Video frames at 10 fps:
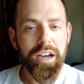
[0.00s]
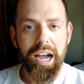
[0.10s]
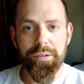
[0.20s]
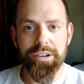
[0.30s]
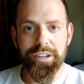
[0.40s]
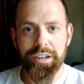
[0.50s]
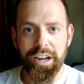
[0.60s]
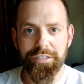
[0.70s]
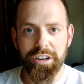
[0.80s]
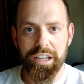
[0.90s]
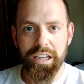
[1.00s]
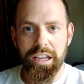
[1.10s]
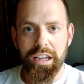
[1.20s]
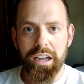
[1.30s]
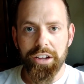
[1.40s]
I would definitely
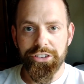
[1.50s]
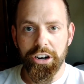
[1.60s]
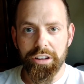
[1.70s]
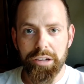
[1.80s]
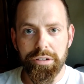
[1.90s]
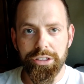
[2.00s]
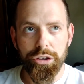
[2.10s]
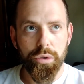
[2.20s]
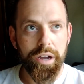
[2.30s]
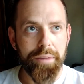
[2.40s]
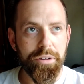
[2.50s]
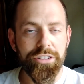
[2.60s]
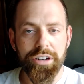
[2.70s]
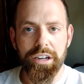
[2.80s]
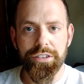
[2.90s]
share a link with you and
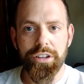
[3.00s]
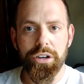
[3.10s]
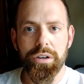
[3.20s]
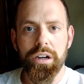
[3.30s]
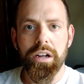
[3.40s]
mention it. So